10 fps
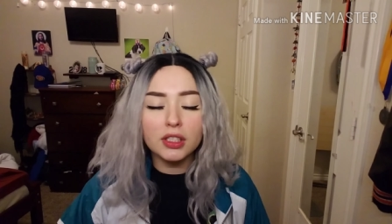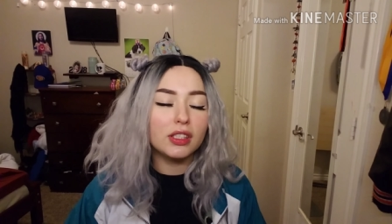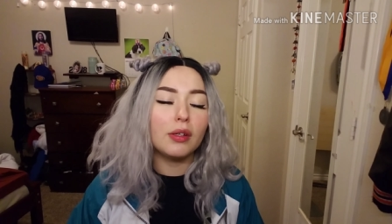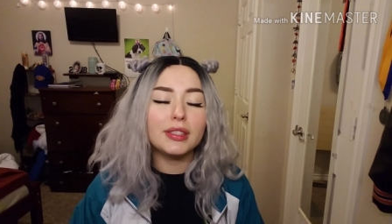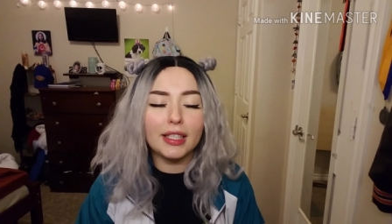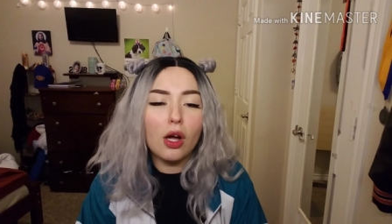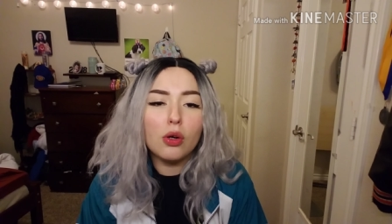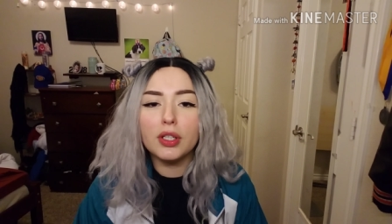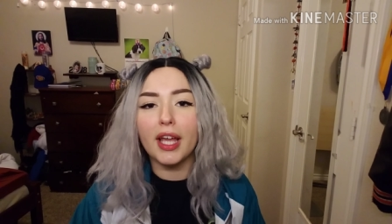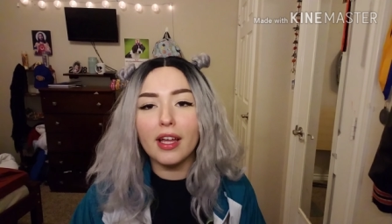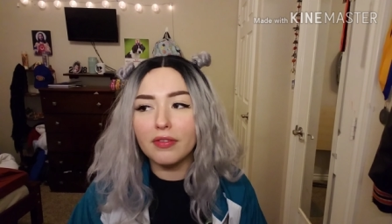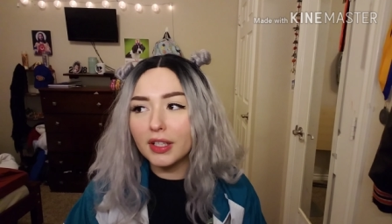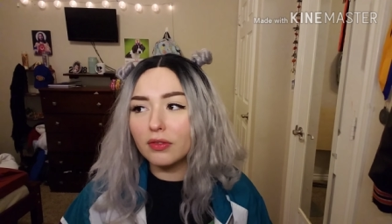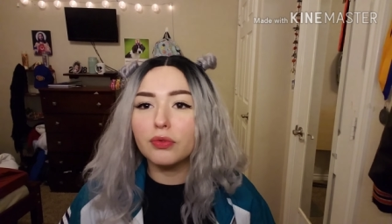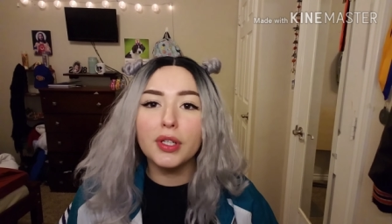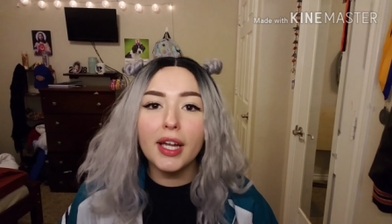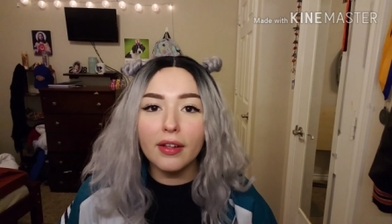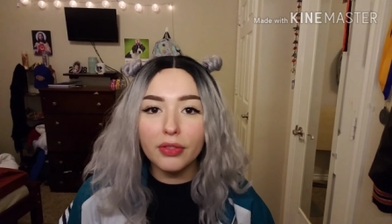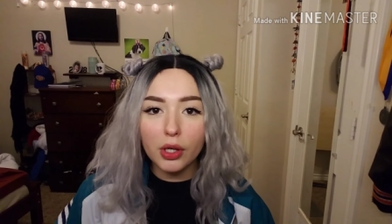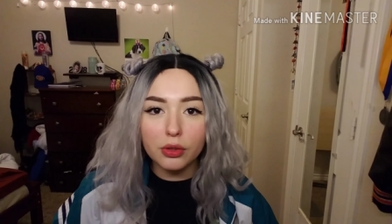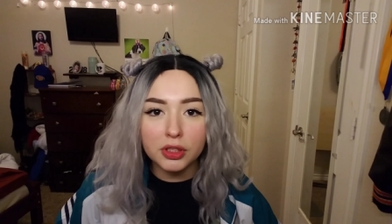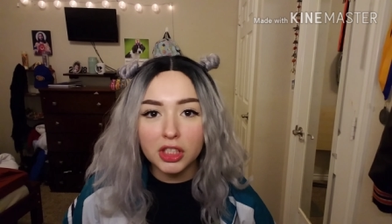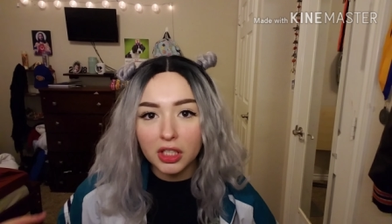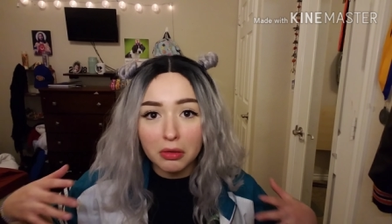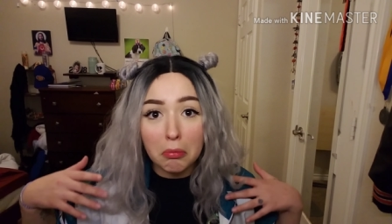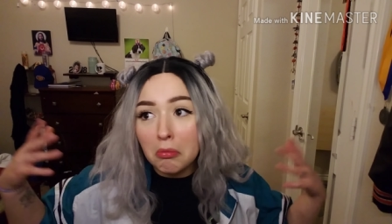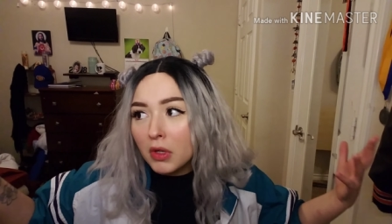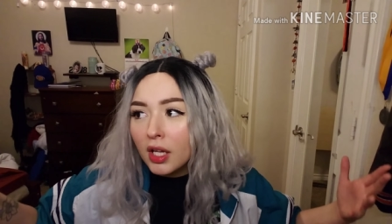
So I was like, oh okay, if he can freehand those, he can